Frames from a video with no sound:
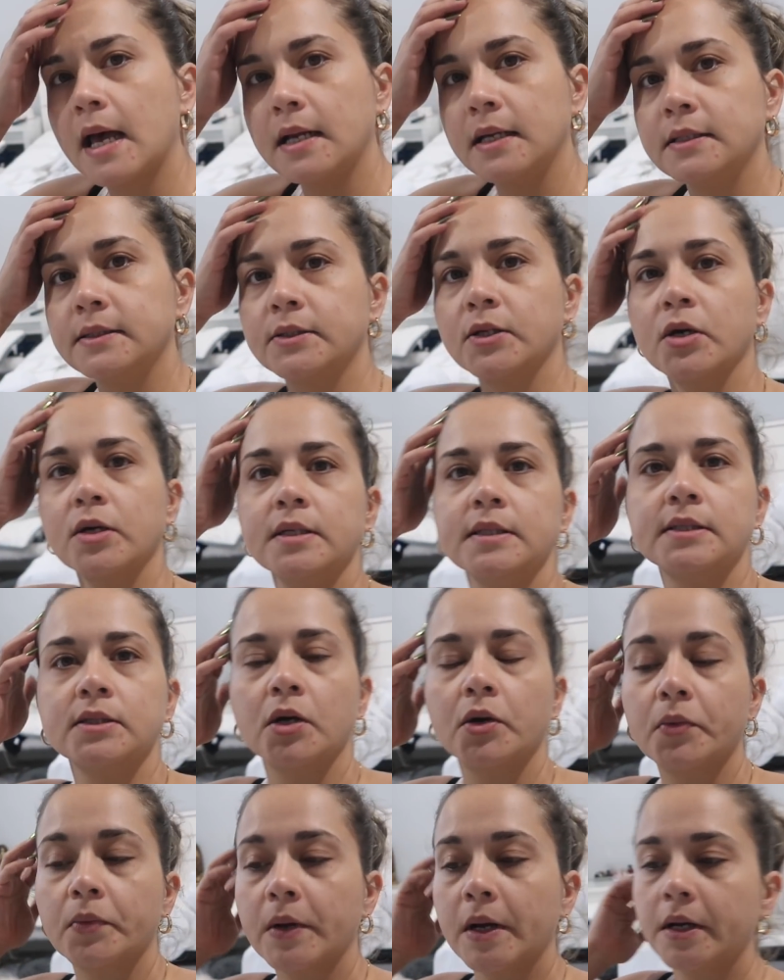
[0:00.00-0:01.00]
Allison is
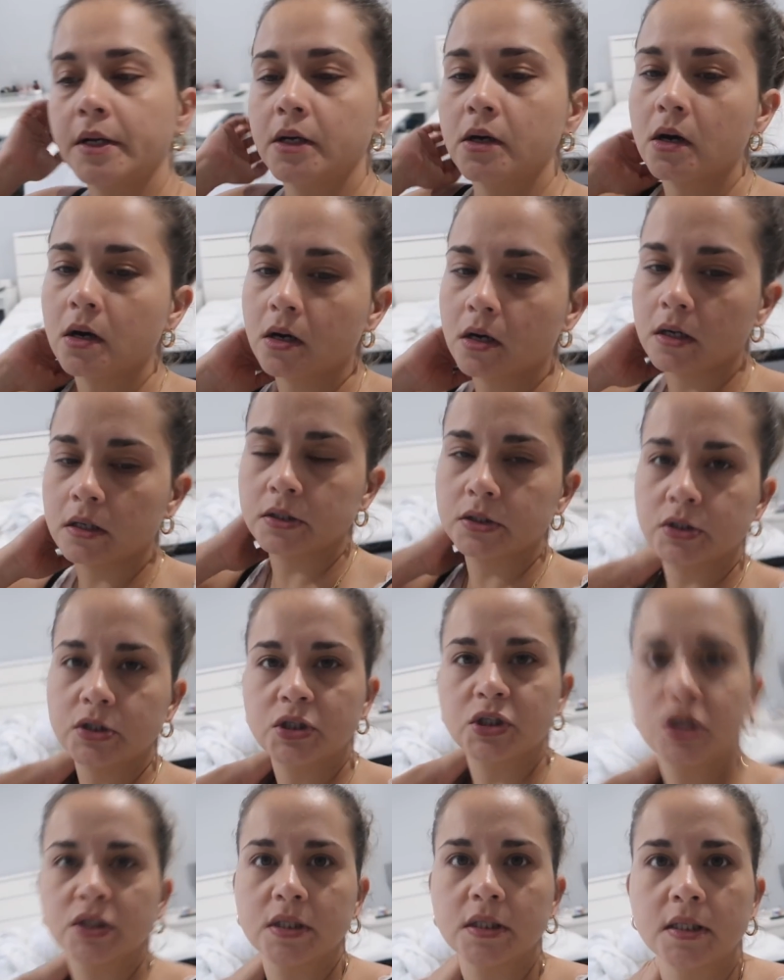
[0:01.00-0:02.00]
already home.
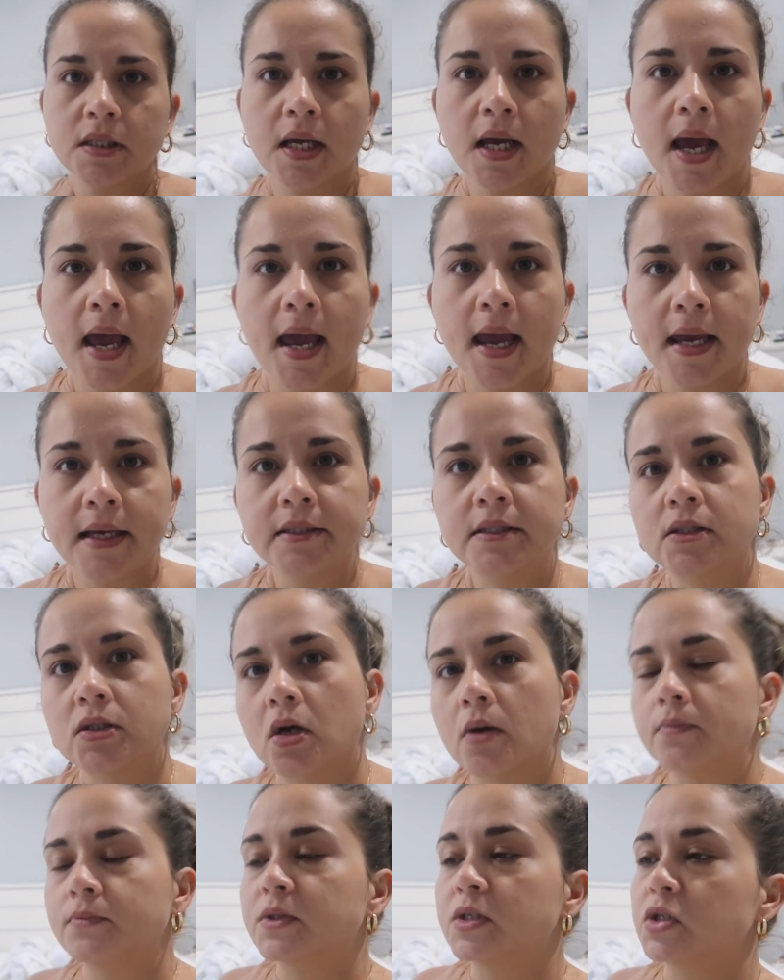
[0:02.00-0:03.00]
She ate
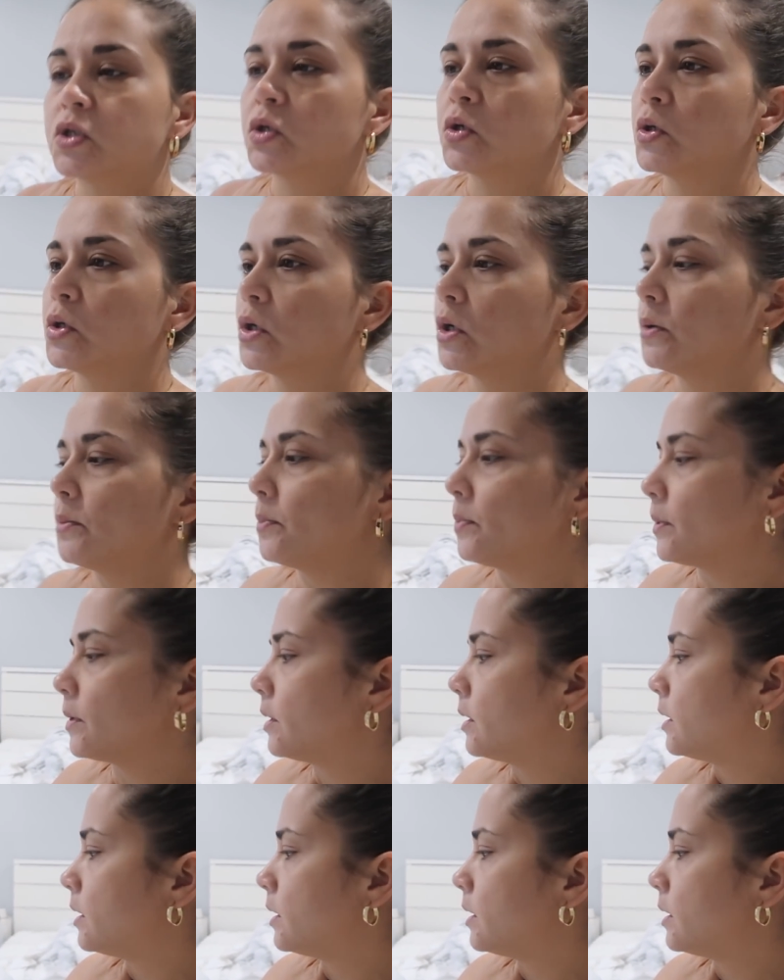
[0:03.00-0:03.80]
some soup.